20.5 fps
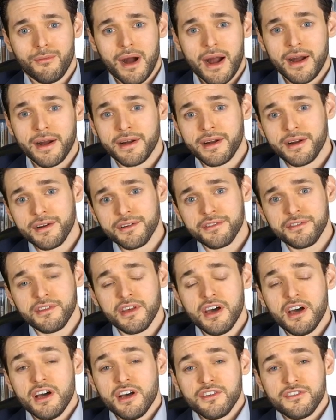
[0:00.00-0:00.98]
markers,
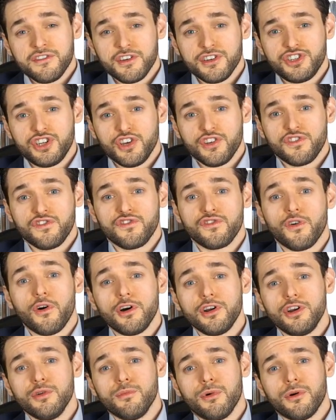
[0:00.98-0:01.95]
such as
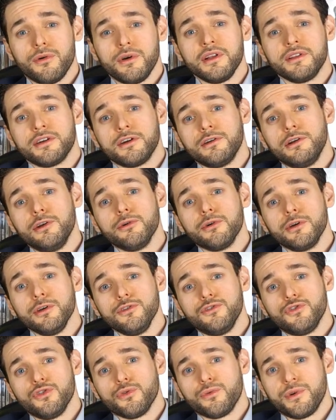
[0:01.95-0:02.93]
soluble
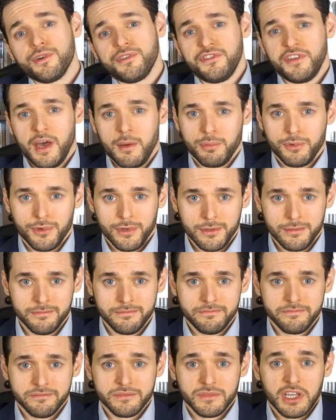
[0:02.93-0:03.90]
interleukin 2 receptor.
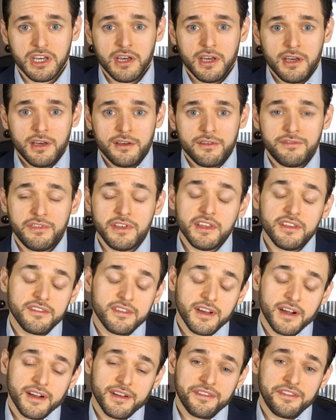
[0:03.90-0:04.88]
These
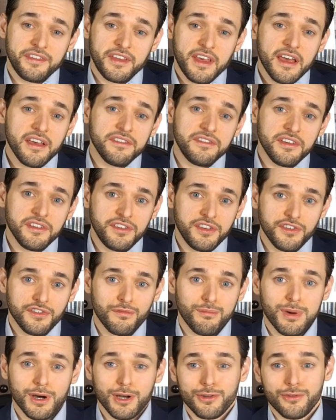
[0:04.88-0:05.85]
are
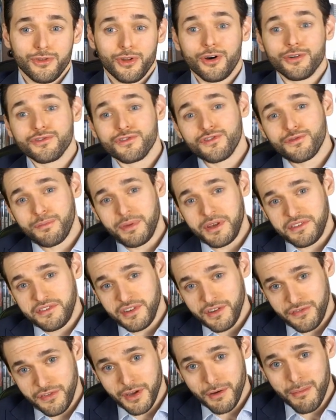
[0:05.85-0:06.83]
sensitive but
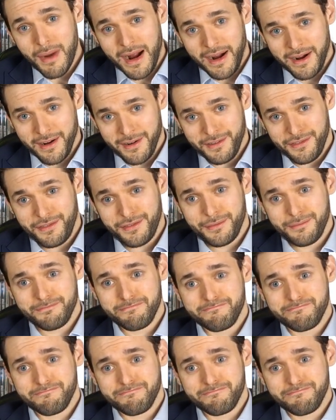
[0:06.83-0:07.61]
non-specific markers.